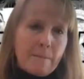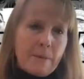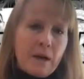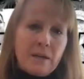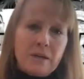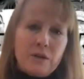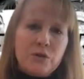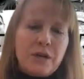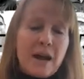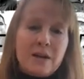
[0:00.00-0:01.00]
but
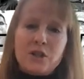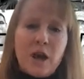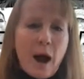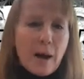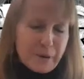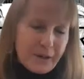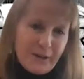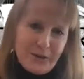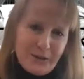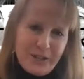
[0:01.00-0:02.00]
you can actually operate
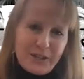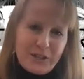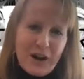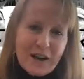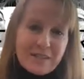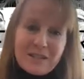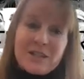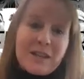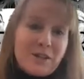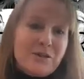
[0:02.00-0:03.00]
under this stress,
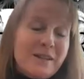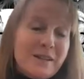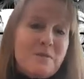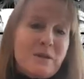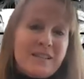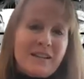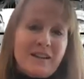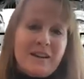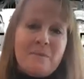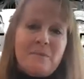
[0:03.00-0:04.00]
just like you did in the
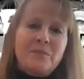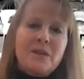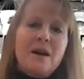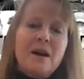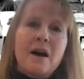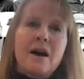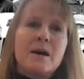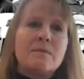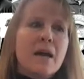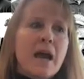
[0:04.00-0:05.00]
military.
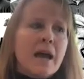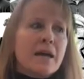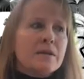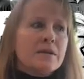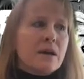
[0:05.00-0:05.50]
And